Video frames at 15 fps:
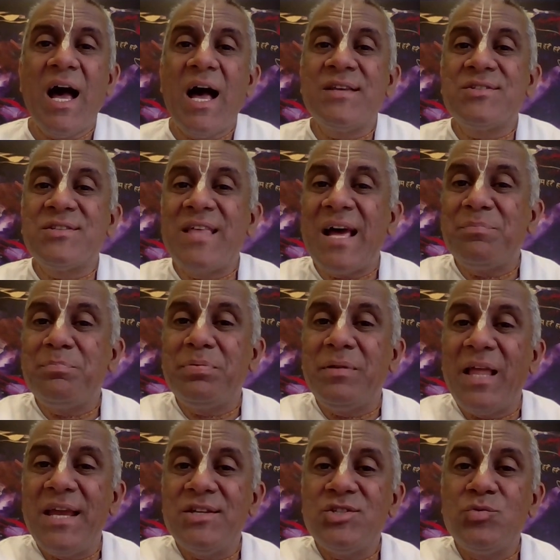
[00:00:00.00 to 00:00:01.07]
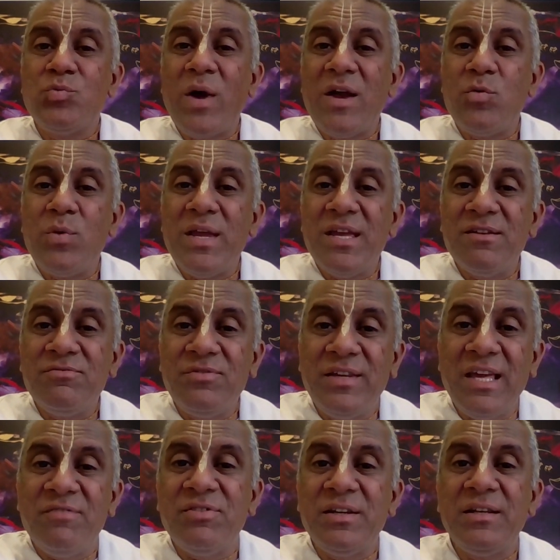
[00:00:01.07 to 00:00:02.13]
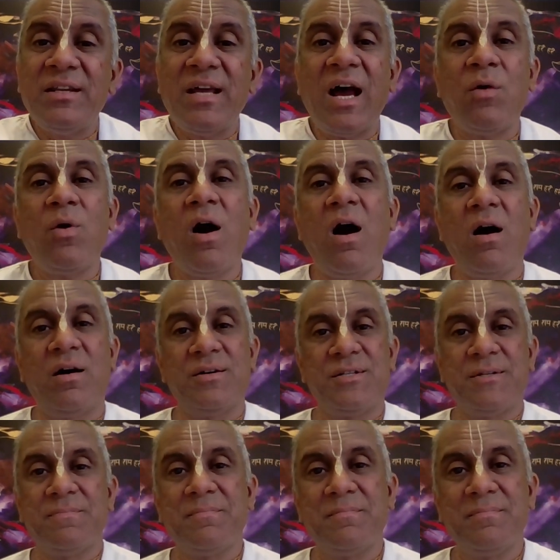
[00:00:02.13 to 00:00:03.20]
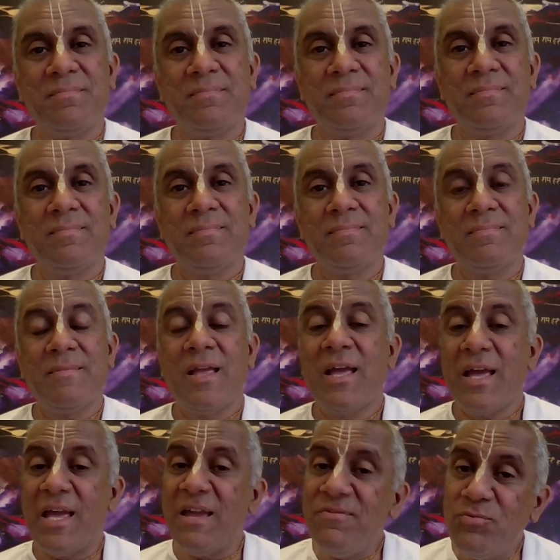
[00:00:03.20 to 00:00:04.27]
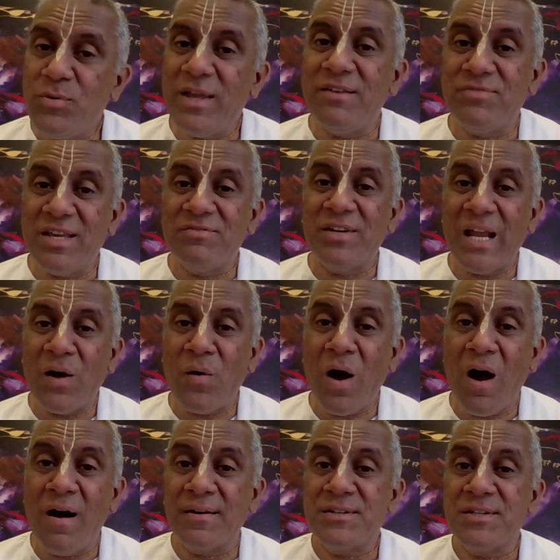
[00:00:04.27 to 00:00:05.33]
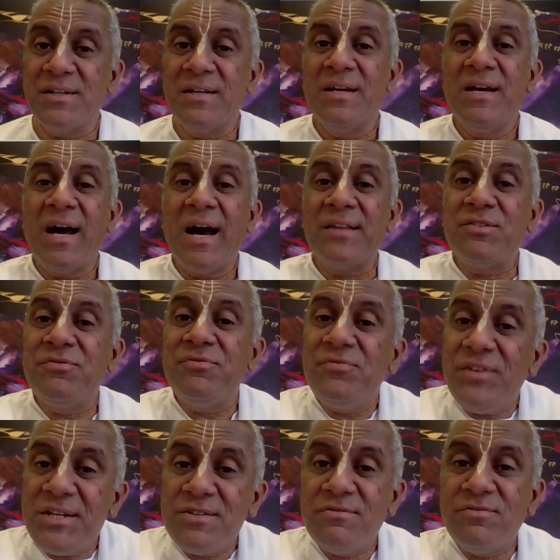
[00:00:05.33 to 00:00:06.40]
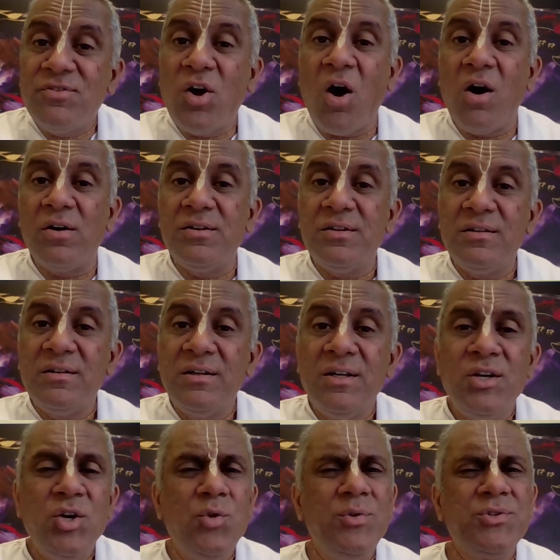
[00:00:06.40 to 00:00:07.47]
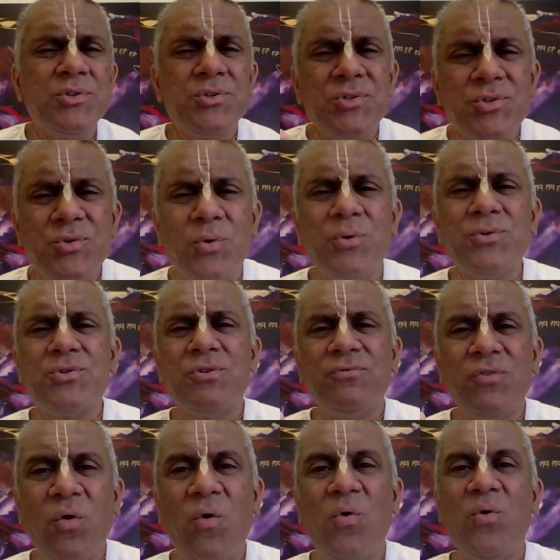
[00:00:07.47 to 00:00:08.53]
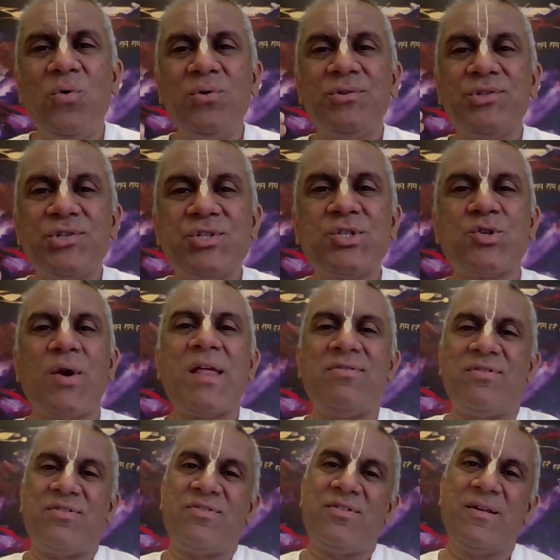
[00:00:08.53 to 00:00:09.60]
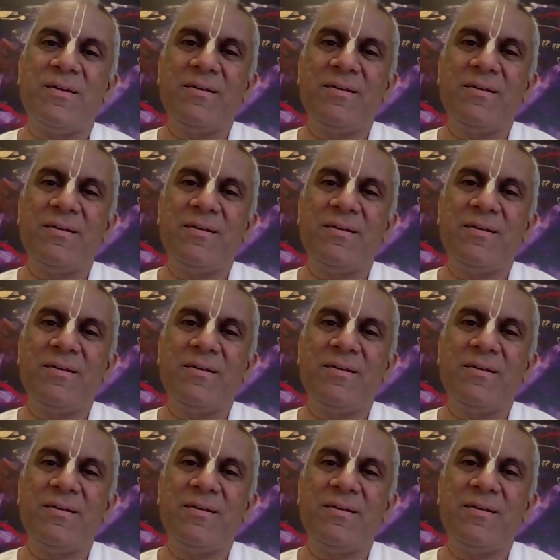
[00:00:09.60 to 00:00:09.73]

as that place where we have given our heart. If we have given our heart at the feet of God, who is the source of all strength,